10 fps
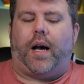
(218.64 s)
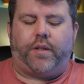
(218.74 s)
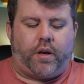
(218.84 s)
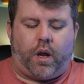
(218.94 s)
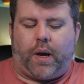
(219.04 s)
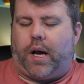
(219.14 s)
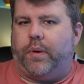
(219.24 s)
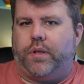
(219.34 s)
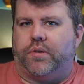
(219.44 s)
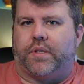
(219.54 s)
I don't know how
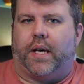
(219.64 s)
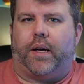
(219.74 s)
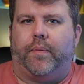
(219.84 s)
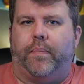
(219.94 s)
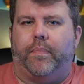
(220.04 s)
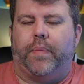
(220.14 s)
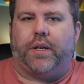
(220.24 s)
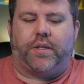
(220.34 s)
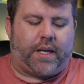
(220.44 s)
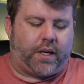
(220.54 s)
it does that,
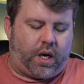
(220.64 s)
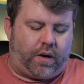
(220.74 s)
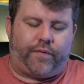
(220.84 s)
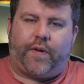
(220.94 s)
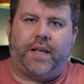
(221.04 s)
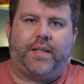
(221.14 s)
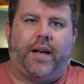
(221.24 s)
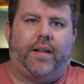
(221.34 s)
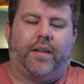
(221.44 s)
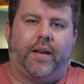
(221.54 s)
because I can't find
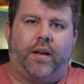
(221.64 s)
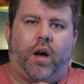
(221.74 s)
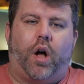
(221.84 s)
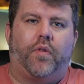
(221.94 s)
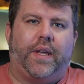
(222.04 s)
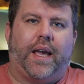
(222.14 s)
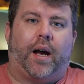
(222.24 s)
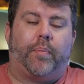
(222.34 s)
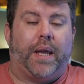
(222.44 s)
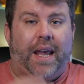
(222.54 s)
anything on the
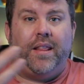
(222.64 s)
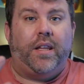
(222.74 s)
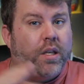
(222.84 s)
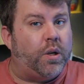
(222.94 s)
app in the